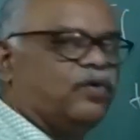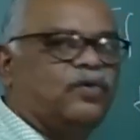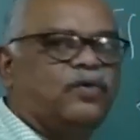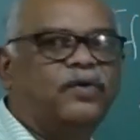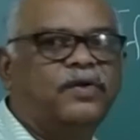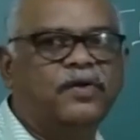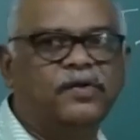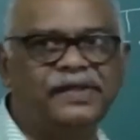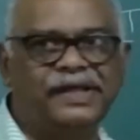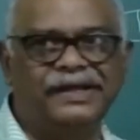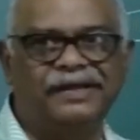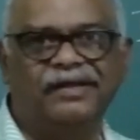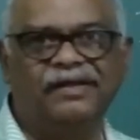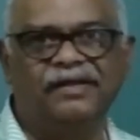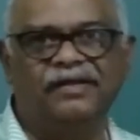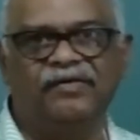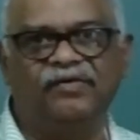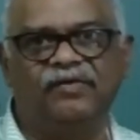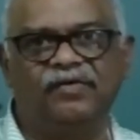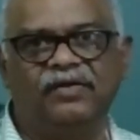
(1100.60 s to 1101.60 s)
You know that
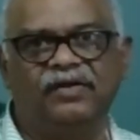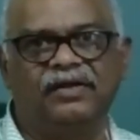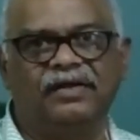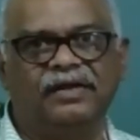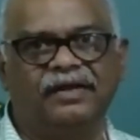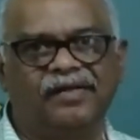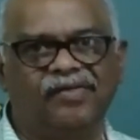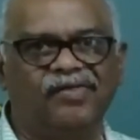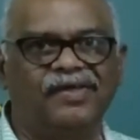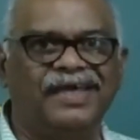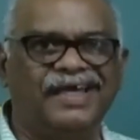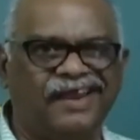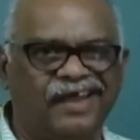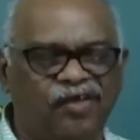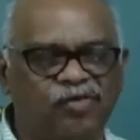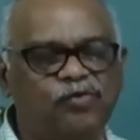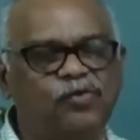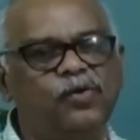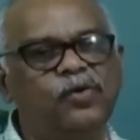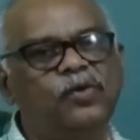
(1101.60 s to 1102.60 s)
it is e
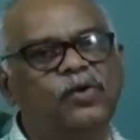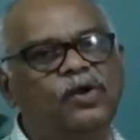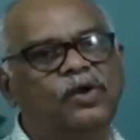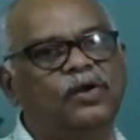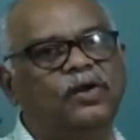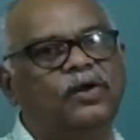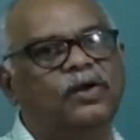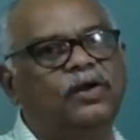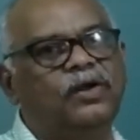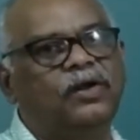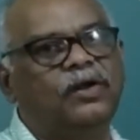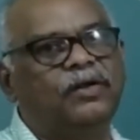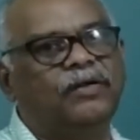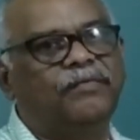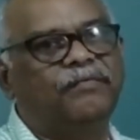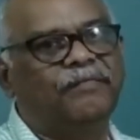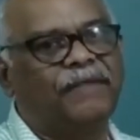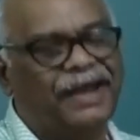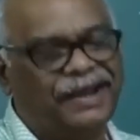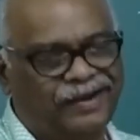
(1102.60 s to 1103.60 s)
raised to
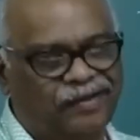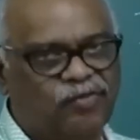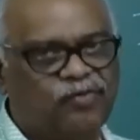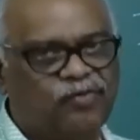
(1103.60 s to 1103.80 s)
minus